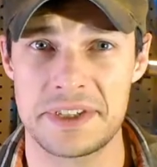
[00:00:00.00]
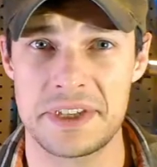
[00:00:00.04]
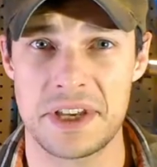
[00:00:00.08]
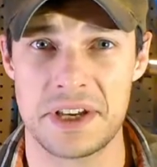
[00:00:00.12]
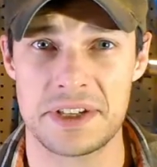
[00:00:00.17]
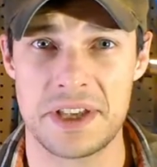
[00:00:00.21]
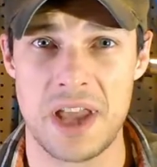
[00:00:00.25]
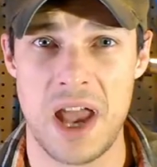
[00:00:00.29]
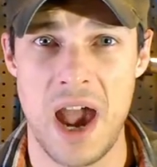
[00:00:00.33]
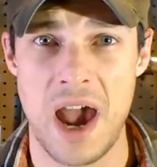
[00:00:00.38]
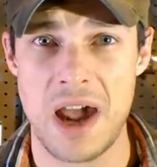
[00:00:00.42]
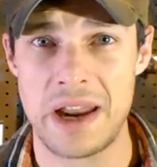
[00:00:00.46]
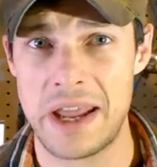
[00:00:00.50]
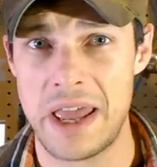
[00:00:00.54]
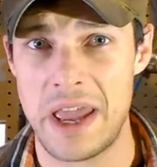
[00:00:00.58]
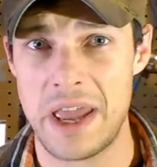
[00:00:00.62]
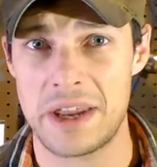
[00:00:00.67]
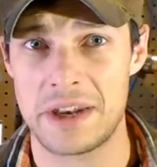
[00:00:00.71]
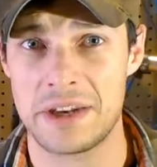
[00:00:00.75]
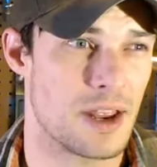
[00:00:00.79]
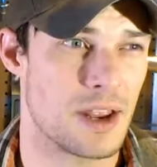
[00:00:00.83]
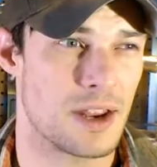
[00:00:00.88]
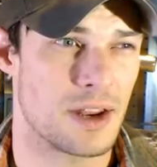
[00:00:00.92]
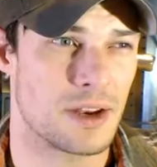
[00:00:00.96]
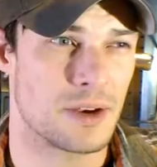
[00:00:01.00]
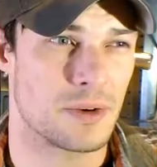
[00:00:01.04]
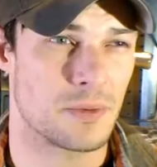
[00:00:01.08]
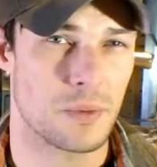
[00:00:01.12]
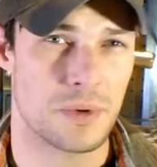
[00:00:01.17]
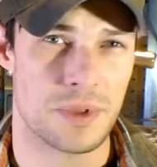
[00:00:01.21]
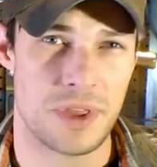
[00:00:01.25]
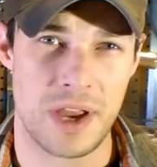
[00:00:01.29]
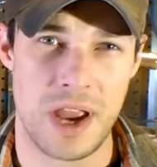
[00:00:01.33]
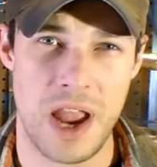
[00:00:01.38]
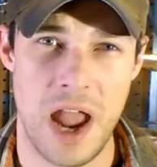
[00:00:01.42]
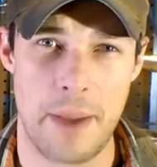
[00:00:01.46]
hot end with a
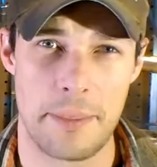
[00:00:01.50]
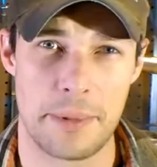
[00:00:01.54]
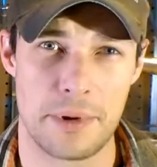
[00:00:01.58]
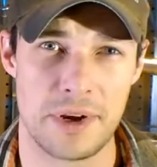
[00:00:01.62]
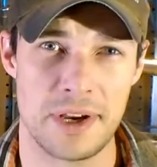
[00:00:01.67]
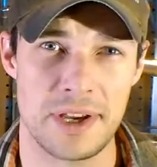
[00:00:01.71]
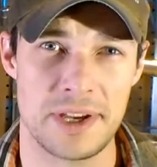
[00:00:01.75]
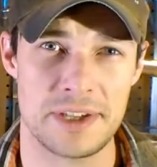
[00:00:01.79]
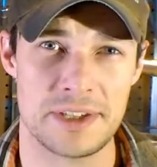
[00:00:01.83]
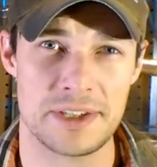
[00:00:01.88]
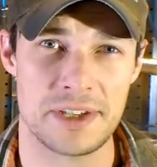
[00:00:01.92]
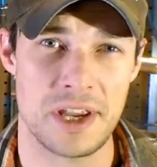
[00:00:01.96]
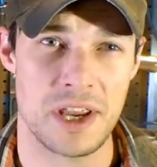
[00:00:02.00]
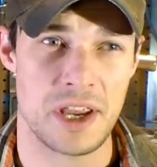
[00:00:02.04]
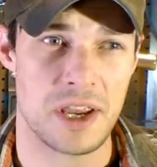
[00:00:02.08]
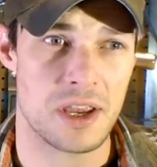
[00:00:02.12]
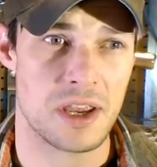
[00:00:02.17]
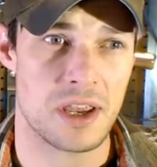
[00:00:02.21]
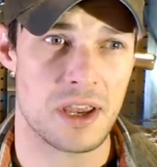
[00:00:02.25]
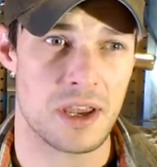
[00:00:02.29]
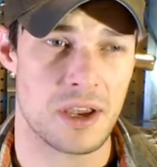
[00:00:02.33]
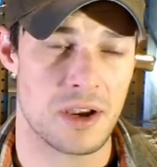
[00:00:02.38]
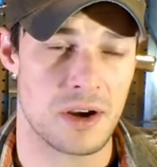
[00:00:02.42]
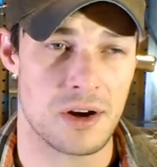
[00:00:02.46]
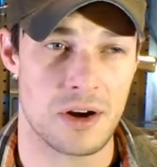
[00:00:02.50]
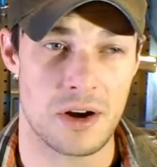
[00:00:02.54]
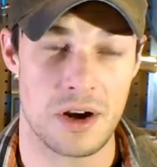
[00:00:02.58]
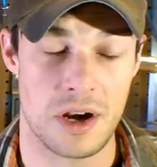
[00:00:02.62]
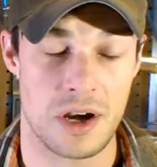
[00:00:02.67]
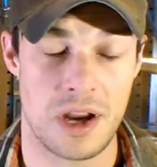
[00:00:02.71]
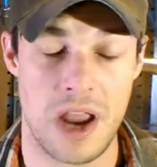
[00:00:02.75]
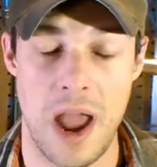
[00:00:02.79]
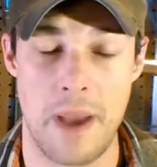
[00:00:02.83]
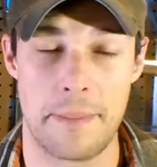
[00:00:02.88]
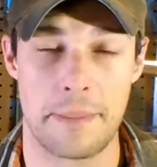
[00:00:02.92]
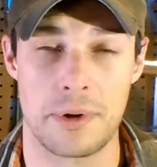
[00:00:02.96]
copper heat sink, or a
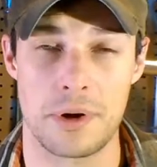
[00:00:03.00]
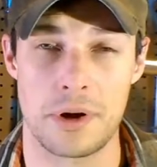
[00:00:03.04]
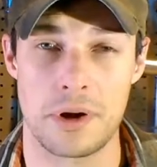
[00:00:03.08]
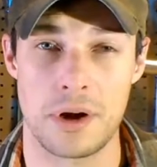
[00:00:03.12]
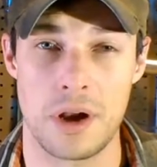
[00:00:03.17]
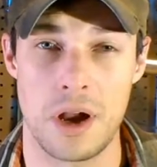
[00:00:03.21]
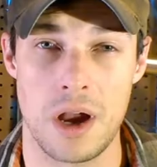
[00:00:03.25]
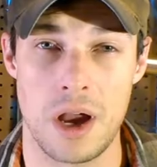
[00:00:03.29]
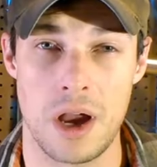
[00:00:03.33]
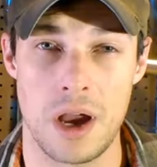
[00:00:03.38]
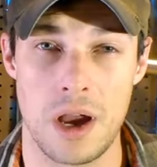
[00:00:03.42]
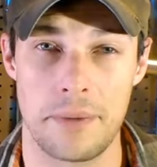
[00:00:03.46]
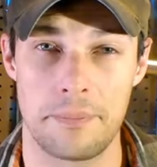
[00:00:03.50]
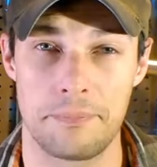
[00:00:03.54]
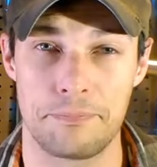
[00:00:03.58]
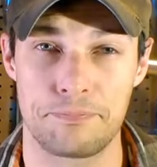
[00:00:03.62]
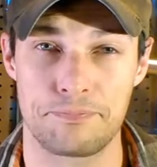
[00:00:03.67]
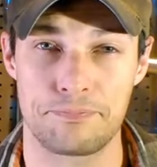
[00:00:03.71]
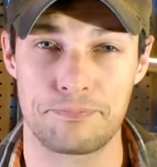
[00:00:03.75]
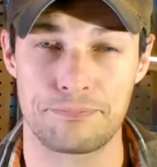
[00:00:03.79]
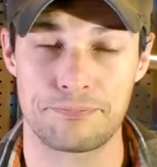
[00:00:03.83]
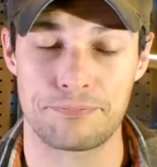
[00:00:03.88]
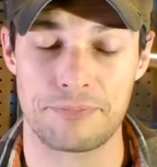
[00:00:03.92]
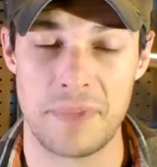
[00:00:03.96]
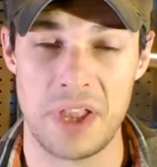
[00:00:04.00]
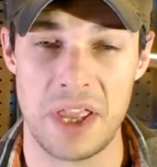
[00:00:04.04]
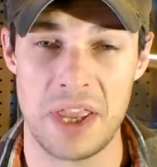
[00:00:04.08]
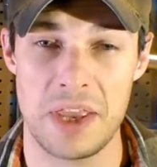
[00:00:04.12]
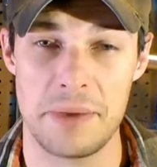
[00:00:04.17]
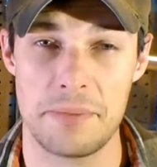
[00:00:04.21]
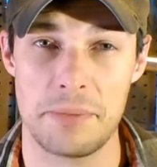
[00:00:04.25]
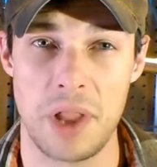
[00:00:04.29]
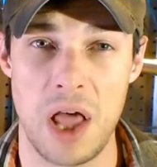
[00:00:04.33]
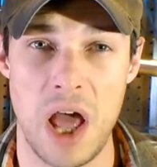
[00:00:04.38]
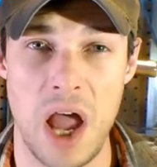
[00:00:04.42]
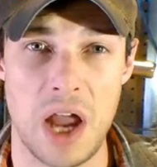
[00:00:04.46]
copper heat block.
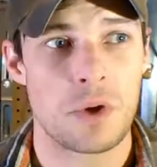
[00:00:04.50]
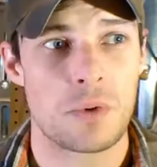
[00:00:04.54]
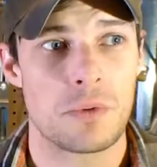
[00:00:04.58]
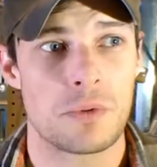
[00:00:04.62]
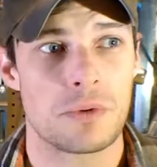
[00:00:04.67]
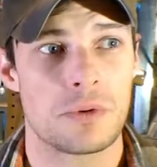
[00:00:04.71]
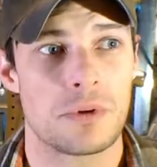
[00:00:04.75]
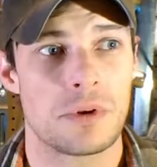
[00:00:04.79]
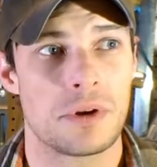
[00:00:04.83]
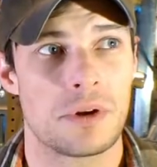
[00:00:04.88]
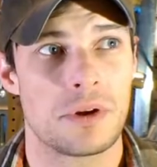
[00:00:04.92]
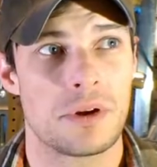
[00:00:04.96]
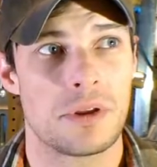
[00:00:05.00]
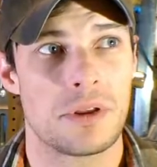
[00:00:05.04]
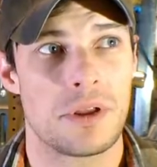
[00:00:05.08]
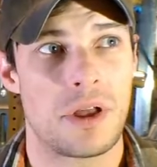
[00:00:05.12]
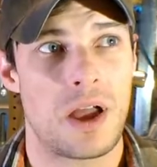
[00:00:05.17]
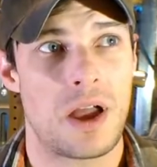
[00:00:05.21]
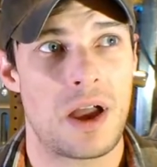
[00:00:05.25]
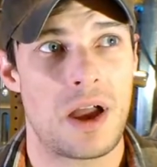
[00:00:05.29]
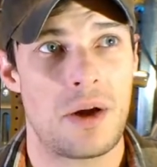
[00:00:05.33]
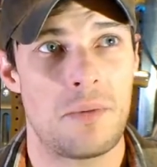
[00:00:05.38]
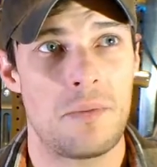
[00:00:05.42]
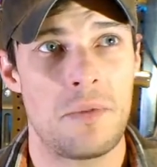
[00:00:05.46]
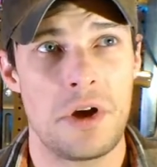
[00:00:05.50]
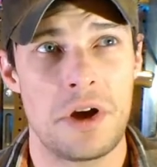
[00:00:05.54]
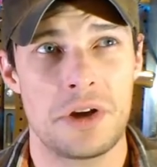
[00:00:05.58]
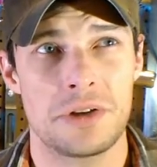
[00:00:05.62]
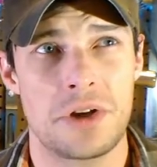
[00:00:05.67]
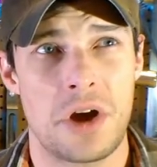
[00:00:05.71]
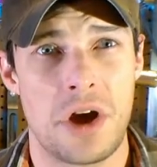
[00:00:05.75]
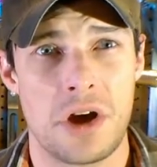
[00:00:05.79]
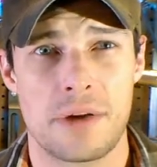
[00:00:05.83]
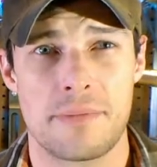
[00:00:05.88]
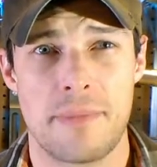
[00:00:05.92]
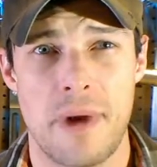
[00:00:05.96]
I'm going to talk
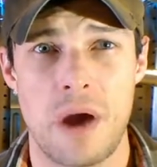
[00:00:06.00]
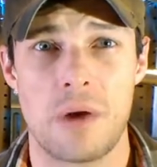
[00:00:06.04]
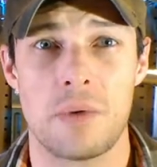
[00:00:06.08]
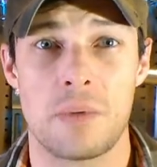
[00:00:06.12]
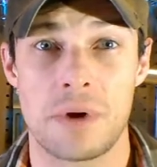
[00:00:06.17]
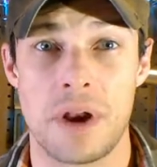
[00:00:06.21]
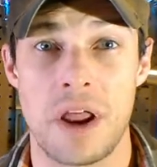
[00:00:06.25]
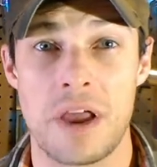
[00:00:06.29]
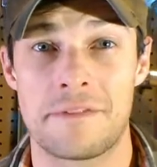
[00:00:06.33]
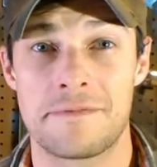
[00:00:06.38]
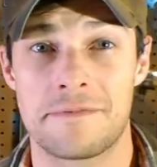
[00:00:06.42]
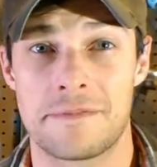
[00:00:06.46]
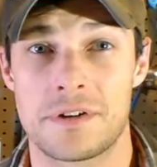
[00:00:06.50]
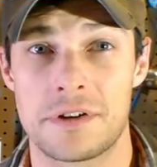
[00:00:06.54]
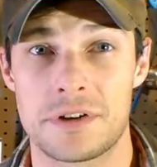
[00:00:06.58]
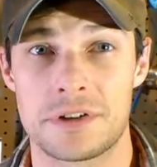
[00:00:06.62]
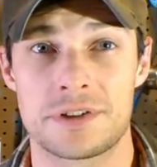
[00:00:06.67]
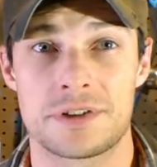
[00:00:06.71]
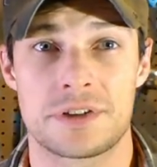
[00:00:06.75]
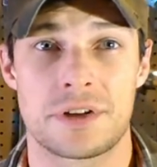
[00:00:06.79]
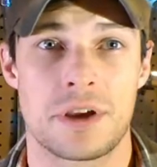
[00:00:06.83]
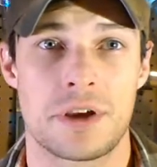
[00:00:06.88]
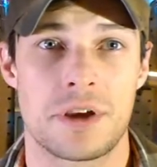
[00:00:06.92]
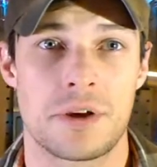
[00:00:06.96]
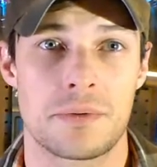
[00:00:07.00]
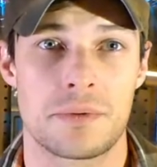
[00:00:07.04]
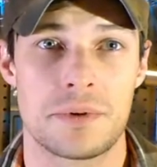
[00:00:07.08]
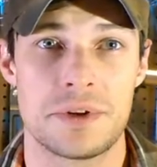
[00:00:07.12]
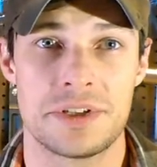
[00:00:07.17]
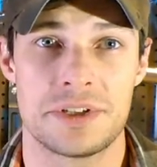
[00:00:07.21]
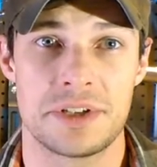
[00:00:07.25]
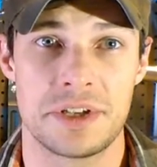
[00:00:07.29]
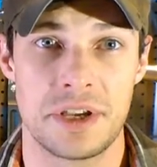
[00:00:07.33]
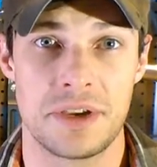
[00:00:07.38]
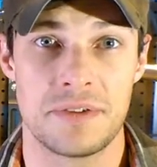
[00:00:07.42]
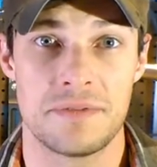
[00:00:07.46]
about when I first received
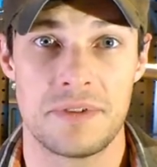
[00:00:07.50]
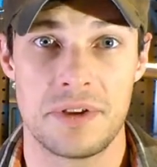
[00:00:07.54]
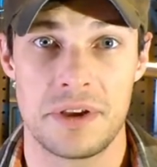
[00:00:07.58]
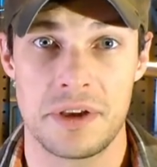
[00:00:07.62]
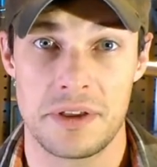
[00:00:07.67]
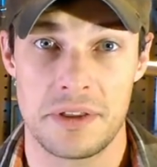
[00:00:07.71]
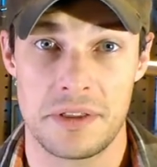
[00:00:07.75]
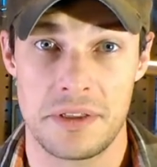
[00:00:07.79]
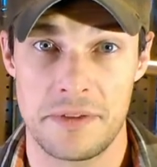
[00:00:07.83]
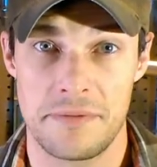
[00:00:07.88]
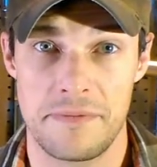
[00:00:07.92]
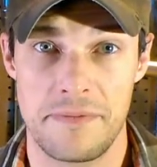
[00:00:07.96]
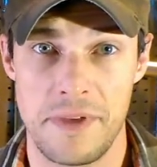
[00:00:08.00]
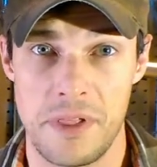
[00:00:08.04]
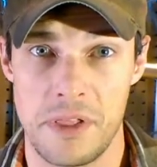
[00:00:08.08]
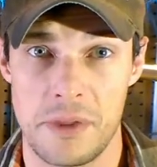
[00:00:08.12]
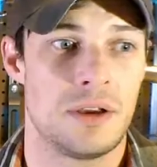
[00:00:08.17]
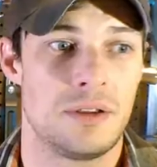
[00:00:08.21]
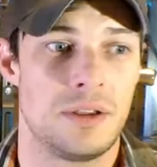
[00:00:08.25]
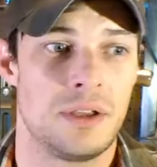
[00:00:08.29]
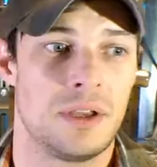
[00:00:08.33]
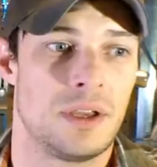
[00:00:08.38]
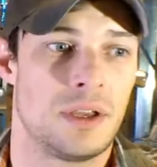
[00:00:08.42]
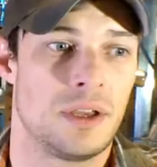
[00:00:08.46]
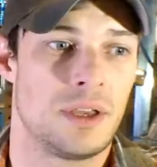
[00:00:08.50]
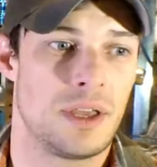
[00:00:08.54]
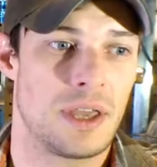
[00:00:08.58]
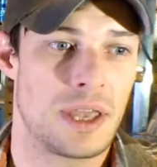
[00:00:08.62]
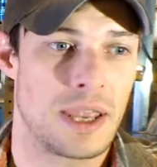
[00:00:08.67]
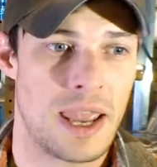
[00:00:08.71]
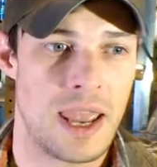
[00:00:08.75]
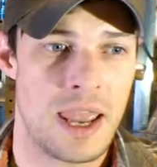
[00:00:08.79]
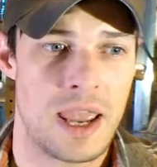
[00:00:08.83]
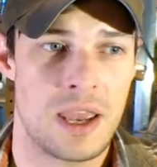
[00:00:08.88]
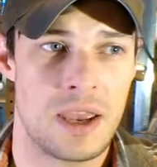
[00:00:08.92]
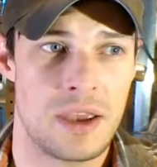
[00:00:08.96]
the filament. It
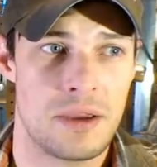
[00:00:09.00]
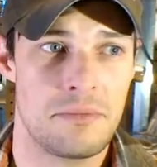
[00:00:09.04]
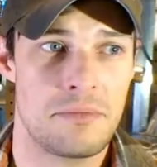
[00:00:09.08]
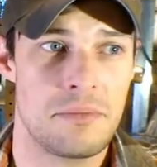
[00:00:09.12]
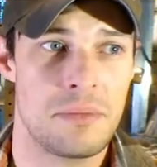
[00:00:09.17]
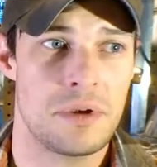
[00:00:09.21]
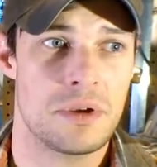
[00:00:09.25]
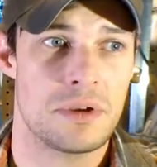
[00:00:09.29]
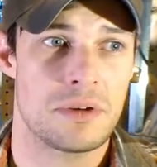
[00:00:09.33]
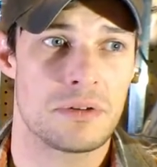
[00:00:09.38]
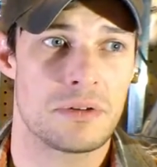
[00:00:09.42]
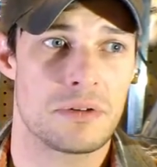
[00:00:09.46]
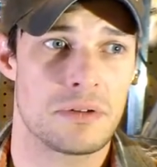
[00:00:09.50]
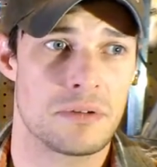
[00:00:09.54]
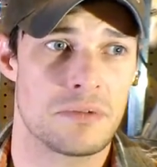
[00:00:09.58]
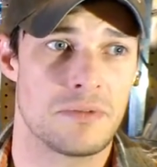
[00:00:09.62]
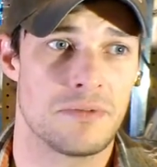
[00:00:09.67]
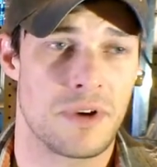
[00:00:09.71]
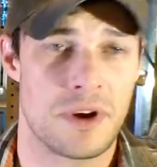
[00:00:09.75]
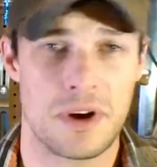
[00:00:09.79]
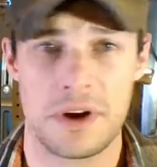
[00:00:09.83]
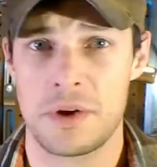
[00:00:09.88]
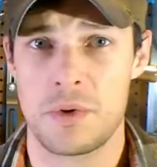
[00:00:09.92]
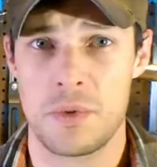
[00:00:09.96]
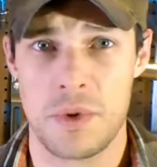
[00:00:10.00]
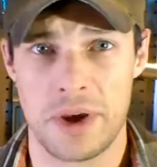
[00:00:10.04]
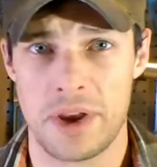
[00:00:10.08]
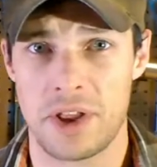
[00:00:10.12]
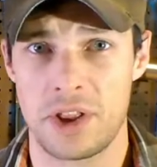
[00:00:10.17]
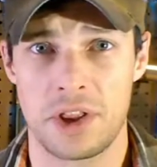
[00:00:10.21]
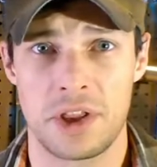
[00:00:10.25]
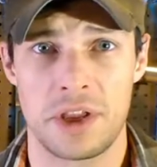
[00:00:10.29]
came very quickly.